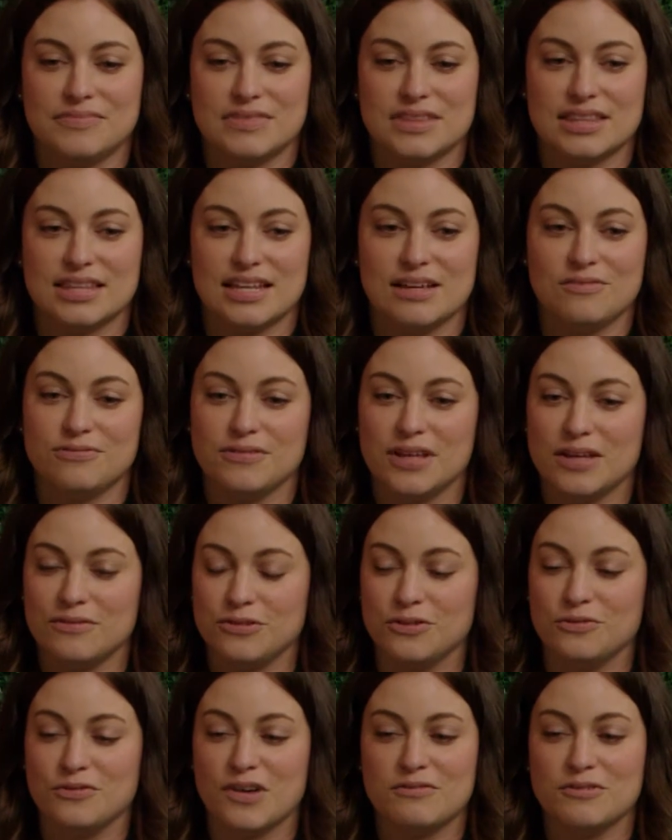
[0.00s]

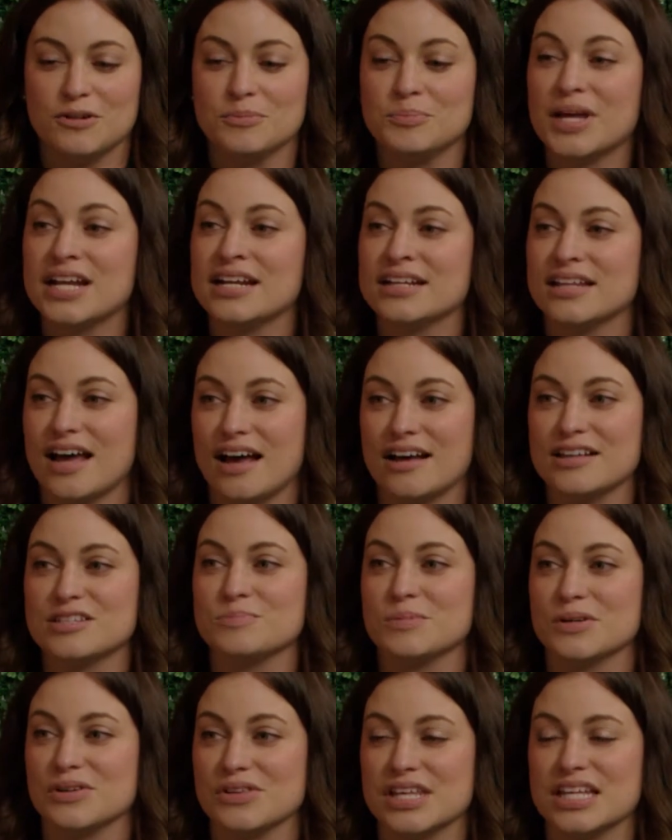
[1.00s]
if you've ever been in the
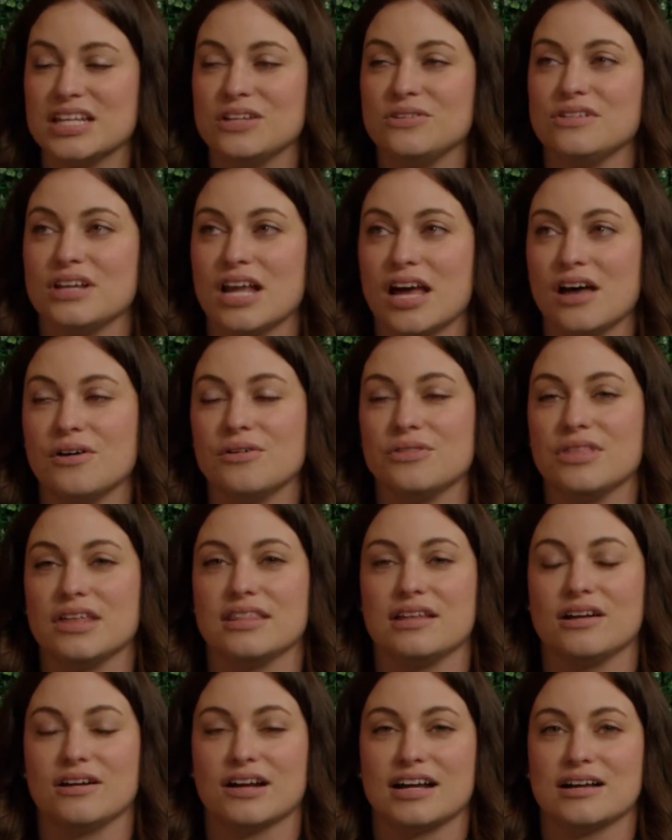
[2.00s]
hospital, then you know
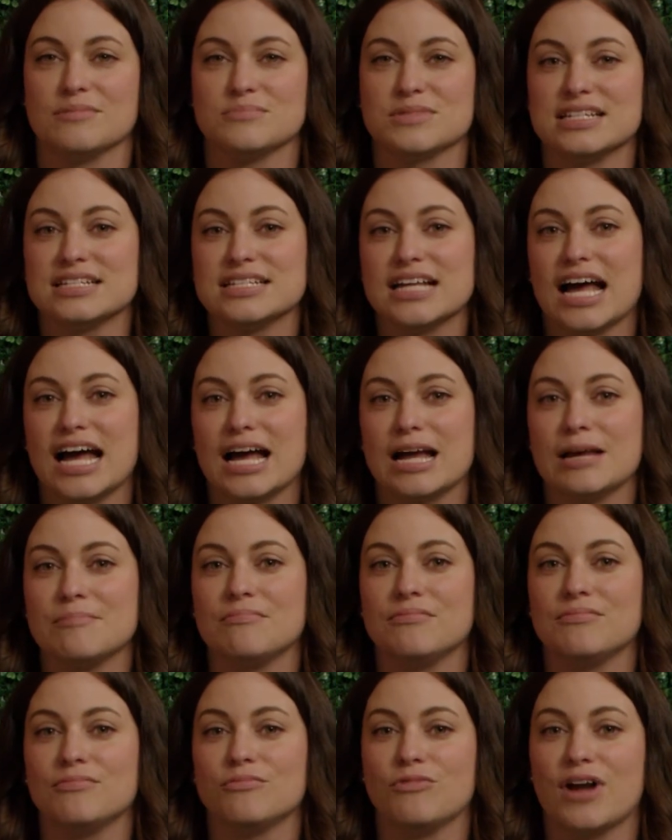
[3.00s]
that there comes a
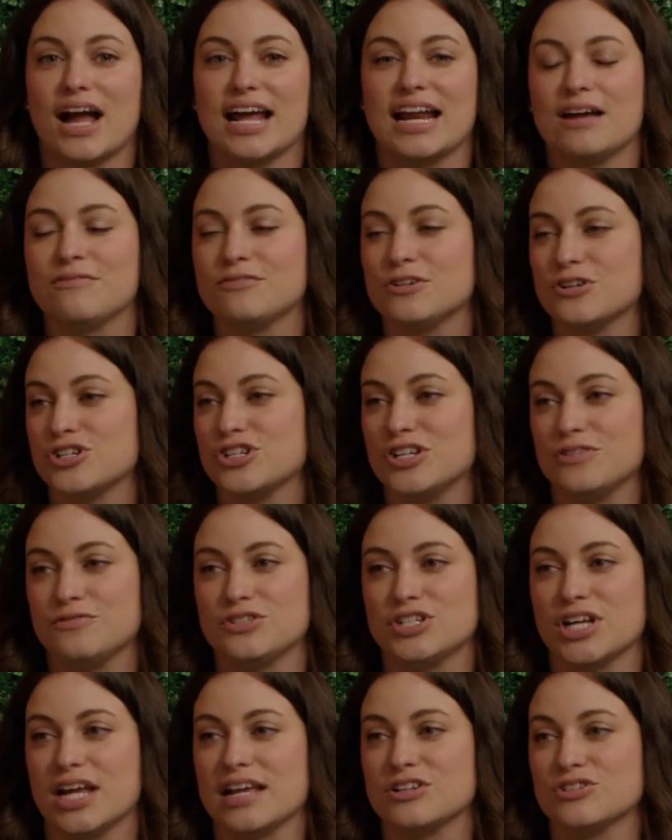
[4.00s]
time right after shift
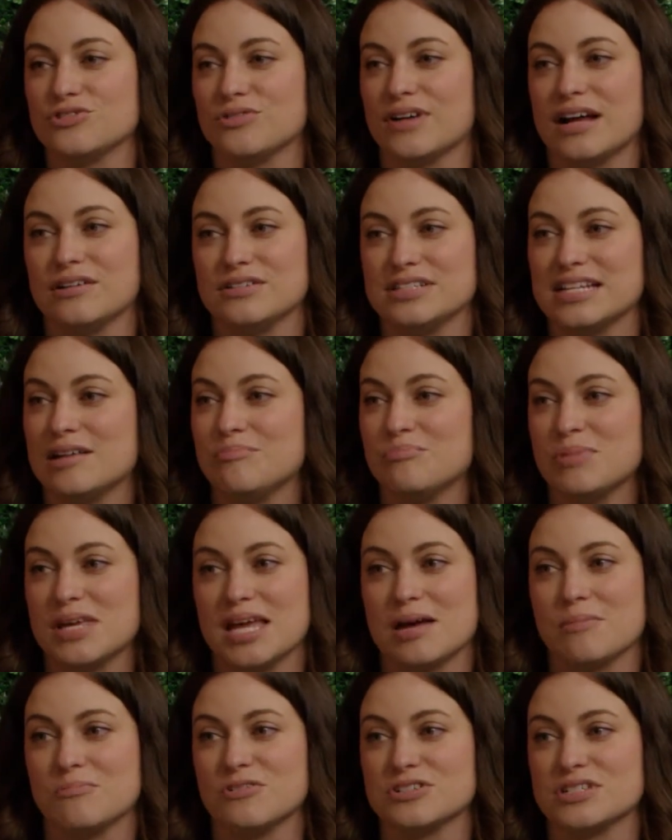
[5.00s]
change, around 10
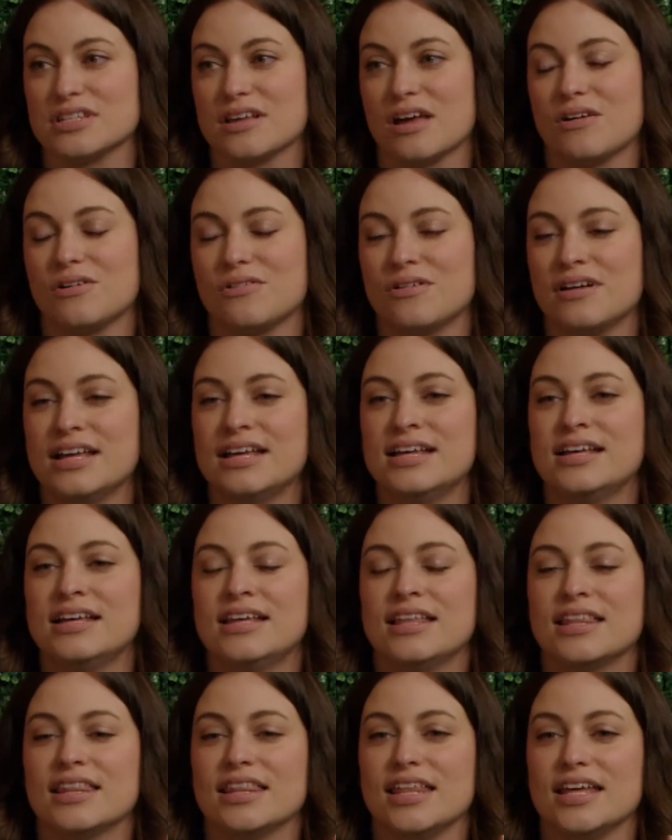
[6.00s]
p.m. or so,
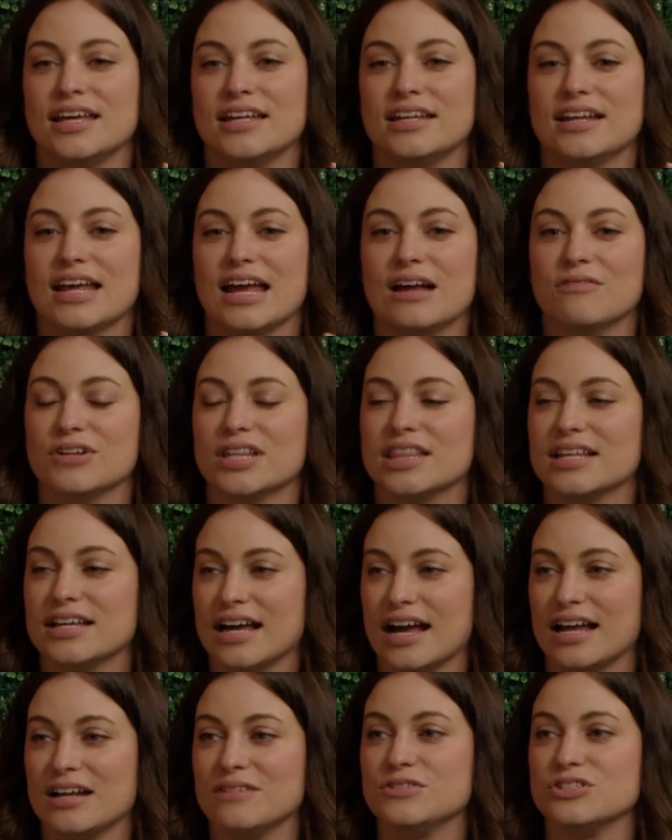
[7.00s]
that everything
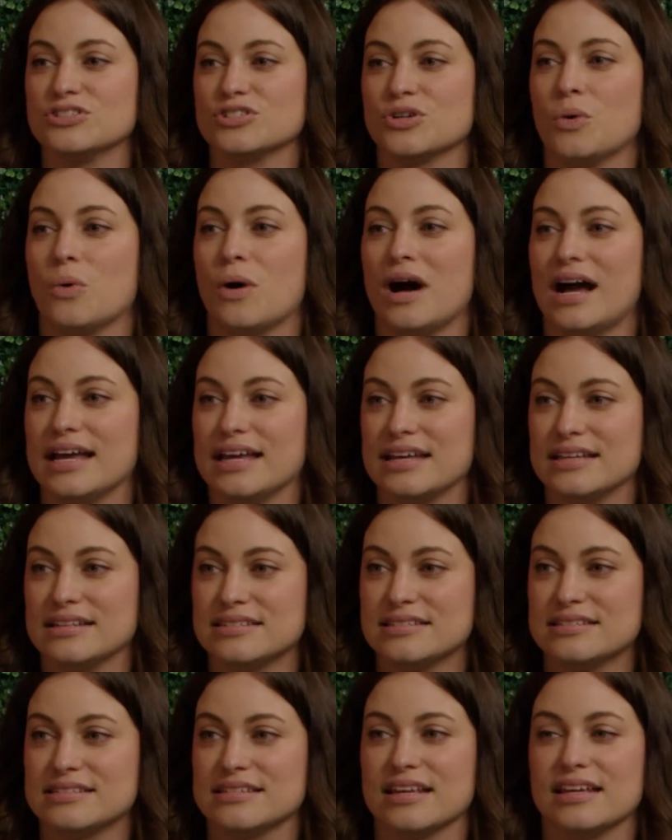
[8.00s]
kind of just
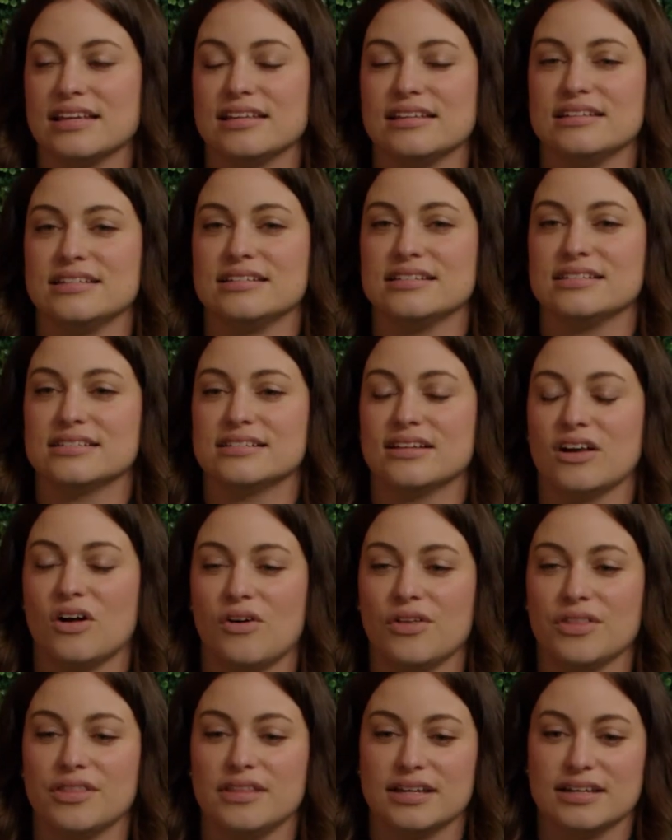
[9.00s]
quiets, and
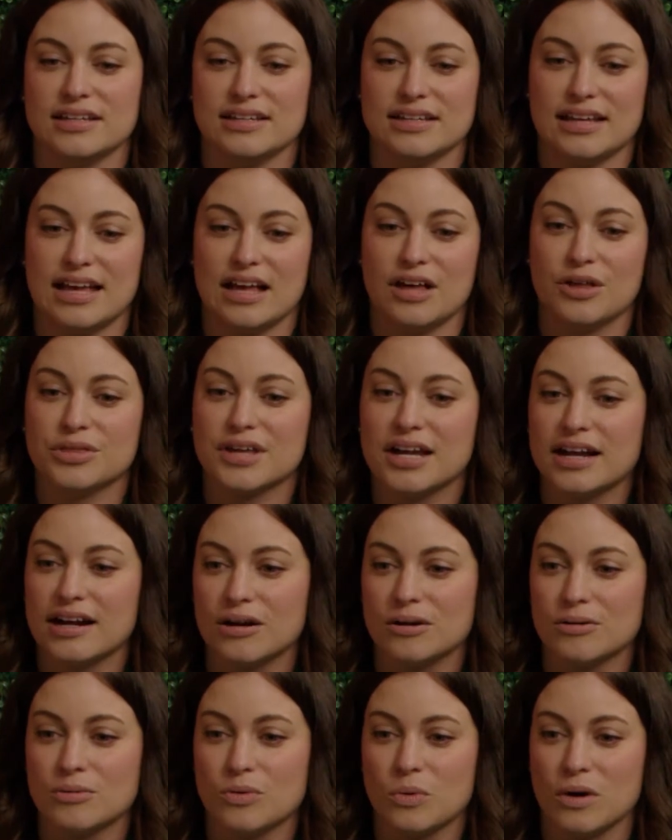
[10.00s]
all the
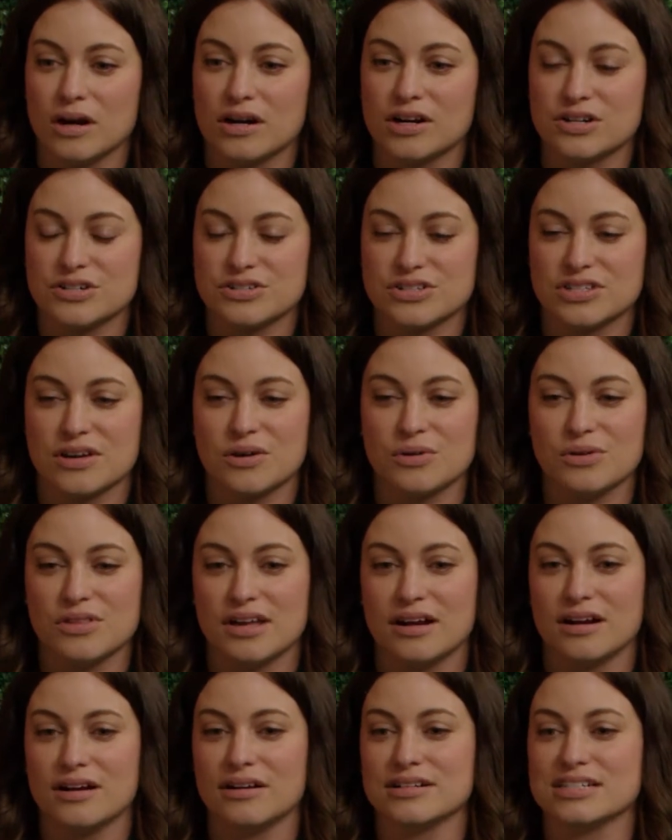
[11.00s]
healthcare workers go to
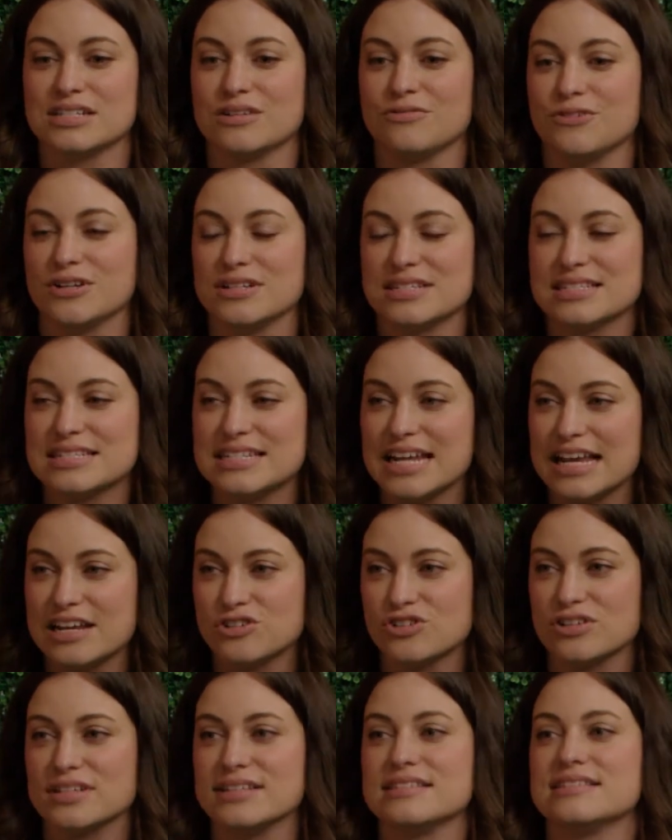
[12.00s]
their different
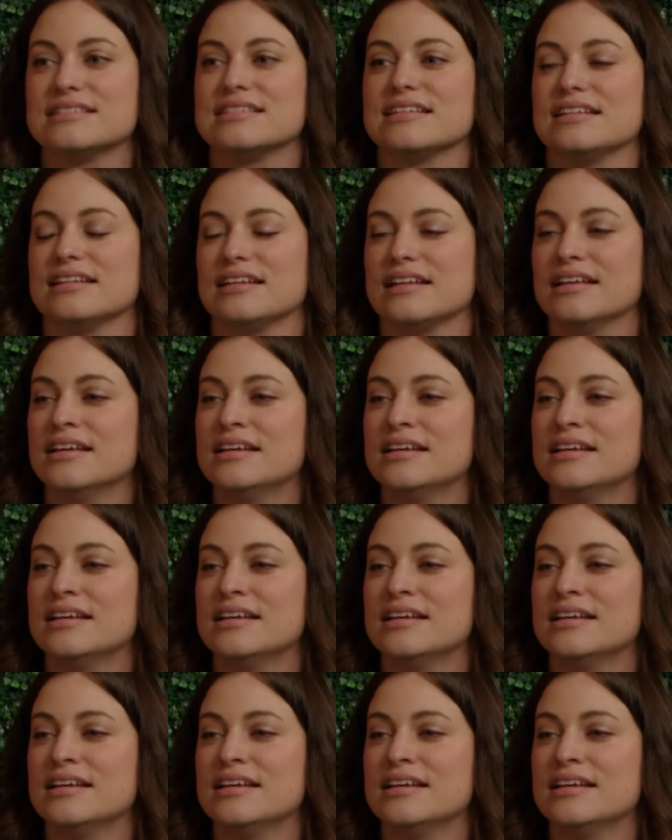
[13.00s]
stations and